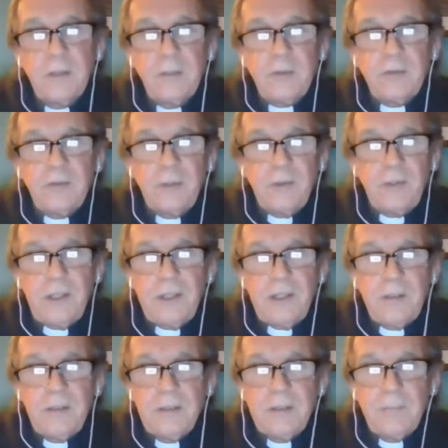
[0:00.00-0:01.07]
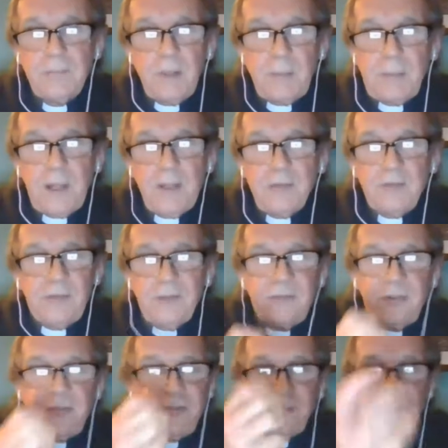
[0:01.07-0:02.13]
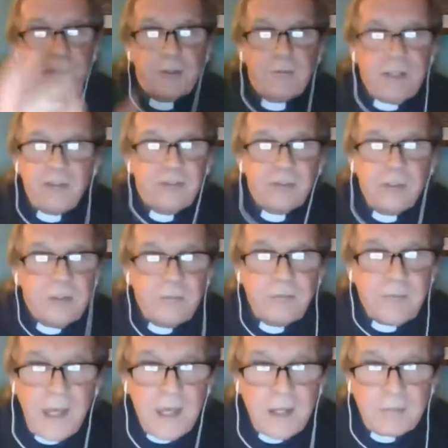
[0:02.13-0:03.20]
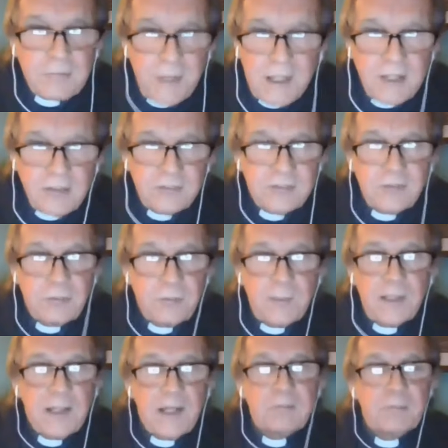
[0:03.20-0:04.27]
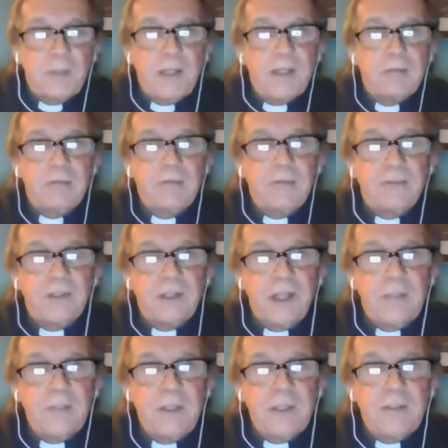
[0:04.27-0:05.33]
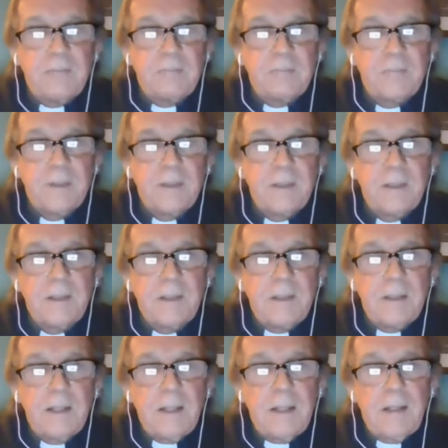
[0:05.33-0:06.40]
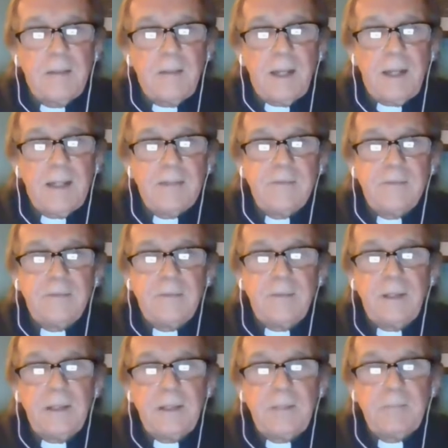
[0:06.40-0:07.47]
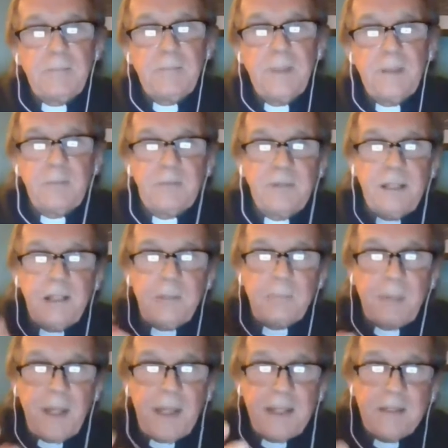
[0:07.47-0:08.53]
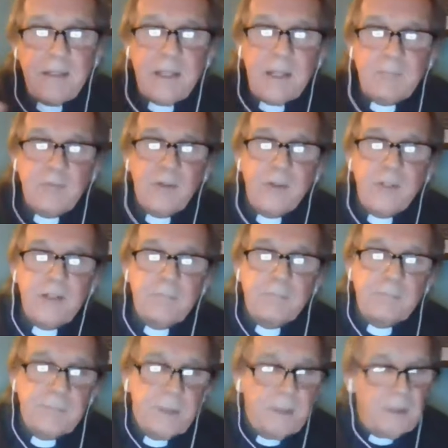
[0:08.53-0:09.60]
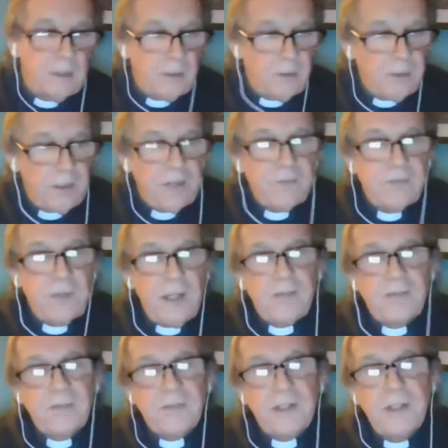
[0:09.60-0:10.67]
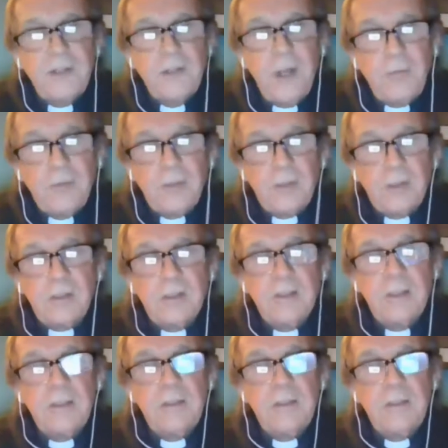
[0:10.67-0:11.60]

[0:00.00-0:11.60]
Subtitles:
were talking about the degeneration of their race if we allowed migrants to come in. And Marie Le Pen kept on her desk a novel